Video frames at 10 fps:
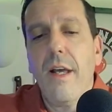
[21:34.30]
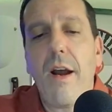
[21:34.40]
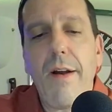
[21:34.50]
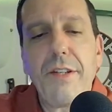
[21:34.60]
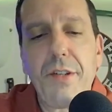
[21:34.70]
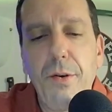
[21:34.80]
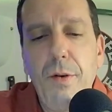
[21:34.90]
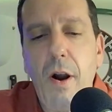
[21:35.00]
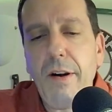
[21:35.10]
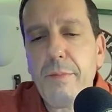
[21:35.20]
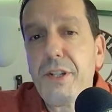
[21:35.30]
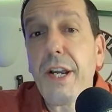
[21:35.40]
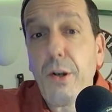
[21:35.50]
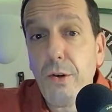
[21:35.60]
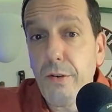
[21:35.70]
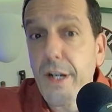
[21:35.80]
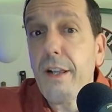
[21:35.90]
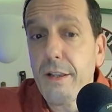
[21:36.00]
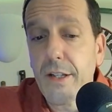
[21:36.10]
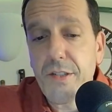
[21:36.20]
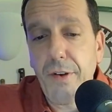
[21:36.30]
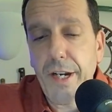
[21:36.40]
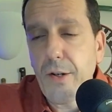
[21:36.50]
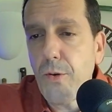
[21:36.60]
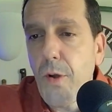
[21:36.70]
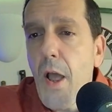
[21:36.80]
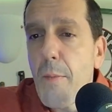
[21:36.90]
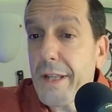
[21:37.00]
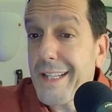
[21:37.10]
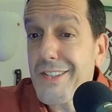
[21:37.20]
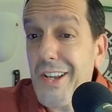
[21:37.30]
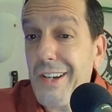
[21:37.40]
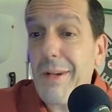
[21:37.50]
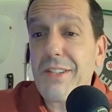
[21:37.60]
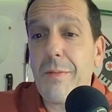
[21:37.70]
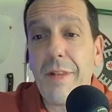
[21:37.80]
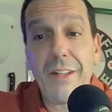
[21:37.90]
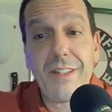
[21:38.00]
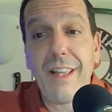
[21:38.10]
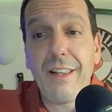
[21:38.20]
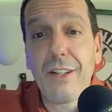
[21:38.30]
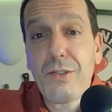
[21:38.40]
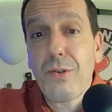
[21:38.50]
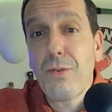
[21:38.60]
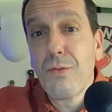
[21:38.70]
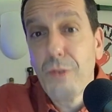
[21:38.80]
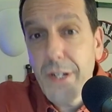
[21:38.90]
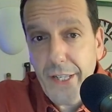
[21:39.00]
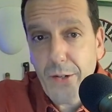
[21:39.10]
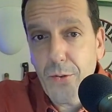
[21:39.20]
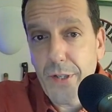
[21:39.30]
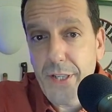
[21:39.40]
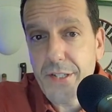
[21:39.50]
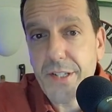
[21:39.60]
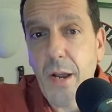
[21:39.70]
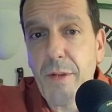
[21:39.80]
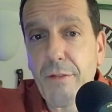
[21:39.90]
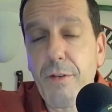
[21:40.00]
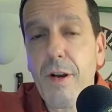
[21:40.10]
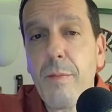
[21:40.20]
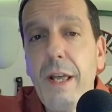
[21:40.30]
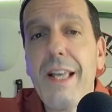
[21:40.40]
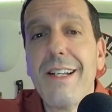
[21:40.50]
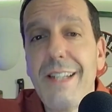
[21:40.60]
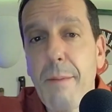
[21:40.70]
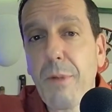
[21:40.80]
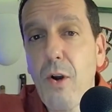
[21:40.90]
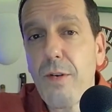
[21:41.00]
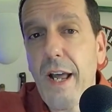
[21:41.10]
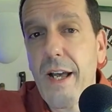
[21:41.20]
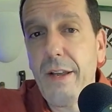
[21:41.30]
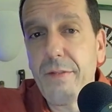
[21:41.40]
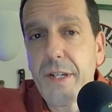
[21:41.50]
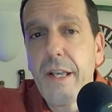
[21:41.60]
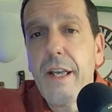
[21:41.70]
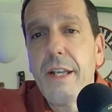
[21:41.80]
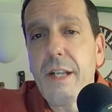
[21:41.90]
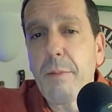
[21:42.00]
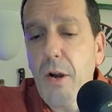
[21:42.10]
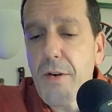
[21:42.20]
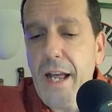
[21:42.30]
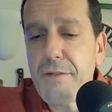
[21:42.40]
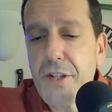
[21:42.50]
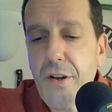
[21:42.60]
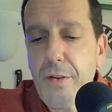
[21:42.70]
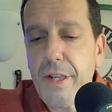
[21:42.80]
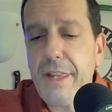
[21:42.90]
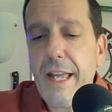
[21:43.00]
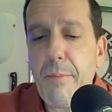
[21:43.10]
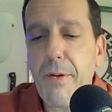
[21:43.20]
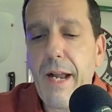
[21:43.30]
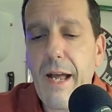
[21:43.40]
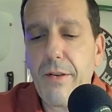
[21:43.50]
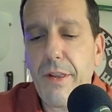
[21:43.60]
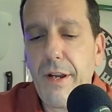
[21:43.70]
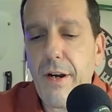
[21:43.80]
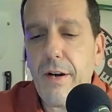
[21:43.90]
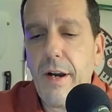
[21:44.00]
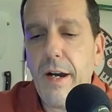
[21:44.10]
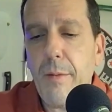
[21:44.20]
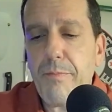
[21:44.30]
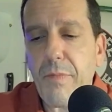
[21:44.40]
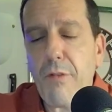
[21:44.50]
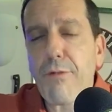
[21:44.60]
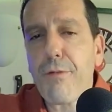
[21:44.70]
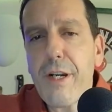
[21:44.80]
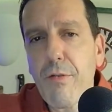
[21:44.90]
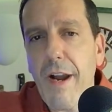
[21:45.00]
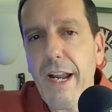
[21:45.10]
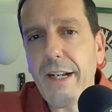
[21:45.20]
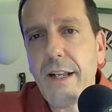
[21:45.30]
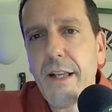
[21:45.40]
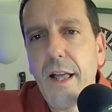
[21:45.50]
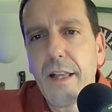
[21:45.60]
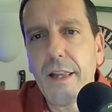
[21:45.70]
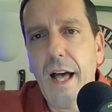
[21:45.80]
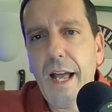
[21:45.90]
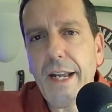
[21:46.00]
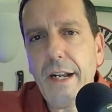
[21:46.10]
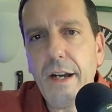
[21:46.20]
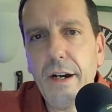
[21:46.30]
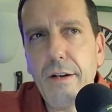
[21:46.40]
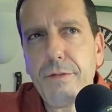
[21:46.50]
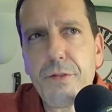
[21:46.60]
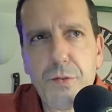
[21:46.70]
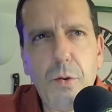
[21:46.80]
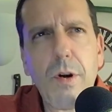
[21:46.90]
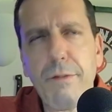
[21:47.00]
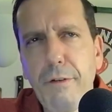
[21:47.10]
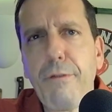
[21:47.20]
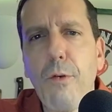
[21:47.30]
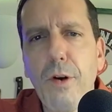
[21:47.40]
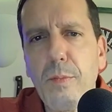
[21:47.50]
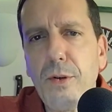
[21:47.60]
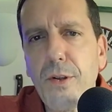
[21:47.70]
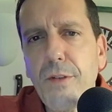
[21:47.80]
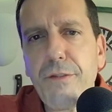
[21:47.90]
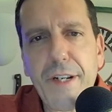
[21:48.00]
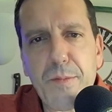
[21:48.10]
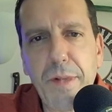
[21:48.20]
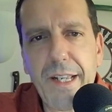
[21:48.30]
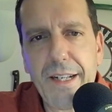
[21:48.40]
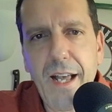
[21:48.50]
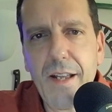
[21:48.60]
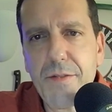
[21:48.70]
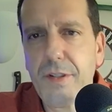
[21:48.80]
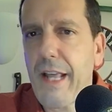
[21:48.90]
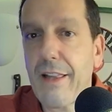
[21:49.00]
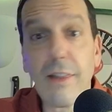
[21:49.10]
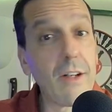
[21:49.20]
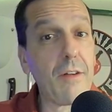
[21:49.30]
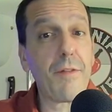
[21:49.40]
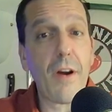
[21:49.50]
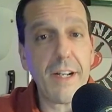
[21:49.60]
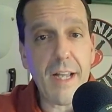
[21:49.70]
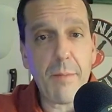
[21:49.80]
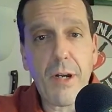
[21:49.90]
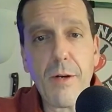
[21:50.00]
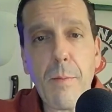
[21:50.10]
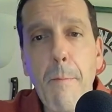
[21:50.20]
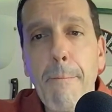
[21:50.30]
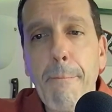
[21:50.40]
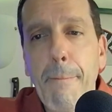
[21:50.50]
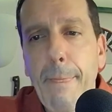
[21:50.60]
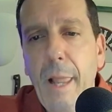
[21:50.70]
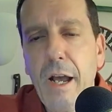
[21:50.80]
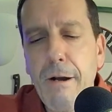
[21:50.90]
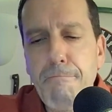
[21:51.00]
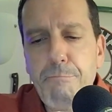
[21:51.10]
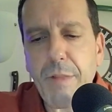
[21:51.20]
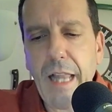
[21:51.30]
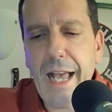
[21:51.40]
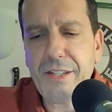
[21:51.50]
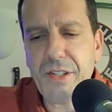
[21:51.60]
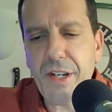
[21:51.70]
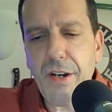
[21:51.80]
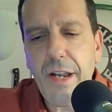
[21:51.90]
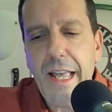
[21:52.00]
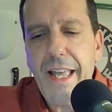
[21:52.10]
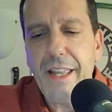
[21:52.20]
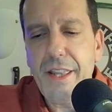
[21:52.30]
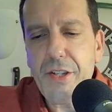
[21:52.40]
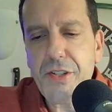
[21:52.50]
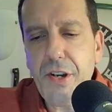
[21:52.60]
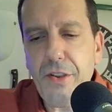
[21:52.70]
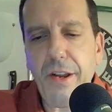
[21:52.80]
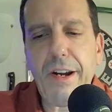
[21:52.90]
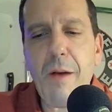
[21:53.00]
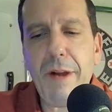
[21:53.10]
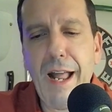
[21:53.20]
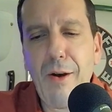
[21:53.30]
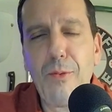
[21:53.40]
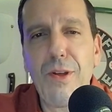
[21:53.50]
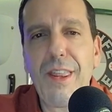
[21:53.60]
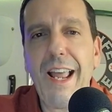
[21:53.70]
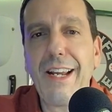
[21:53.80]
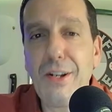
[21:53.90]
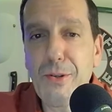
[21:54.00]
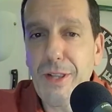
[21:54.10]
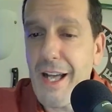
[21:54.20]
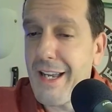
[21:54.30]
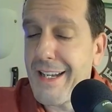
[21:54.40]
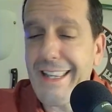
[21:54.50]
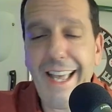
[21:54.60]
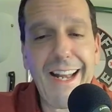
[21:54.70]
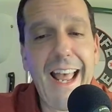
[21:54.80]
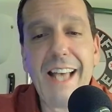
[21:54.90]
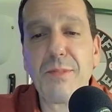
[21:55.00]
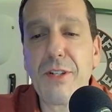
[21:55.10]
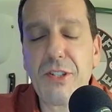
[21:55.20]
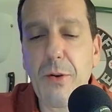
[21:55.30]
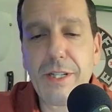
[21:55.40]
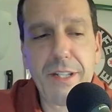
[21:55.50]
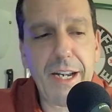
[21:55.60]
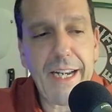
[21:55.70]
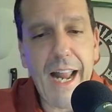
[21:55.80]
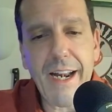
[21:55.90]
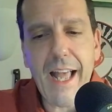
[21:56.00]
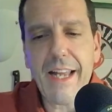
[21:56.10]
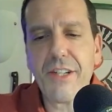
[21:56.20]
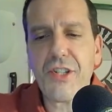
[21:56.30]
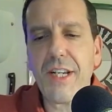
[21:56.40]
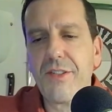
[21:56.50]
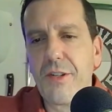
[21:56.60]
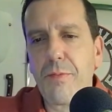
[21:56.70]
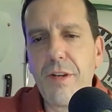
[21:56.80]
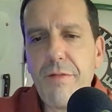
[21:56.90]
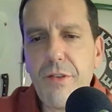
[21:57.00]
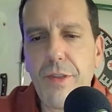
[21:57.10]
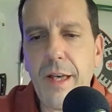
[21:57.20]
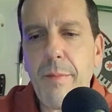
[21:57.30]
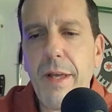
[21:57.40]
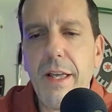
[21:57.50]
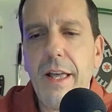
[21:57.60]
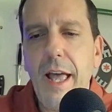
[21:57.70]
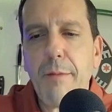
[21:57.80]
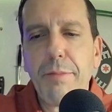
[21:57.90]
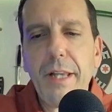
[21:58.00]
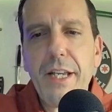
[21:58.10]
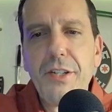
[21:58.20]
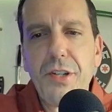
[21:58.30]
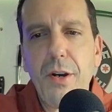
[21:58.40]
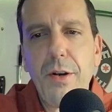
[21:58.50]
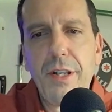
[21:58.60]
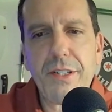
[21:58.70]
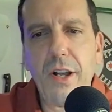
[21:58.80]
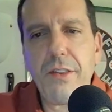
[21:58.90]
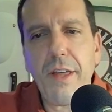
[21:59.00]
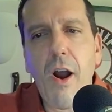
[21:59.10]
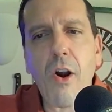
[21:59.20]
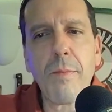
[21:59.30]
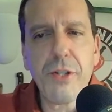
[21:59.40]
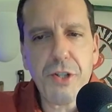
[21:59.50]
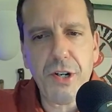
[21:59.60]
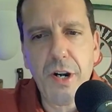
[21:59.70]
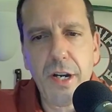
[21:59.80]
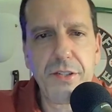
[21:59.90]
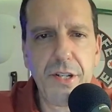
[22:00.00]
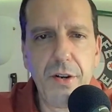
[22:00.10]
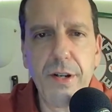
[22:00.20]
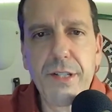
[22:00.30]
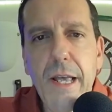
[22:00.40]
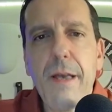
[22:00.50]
all right. So RMJ Kukri looks very cool. But let's talk about something else that looks really cool. And this is coming from Demko Knives. Demko Knives, you know that they put out their um, FreeReign line of sort of affordable fixed blade knives that look very Demko um, last year. This year, they're coming out with a new line that has me so excited. And I had a chance to preview them at Blade Show, and it's called the Armiger series.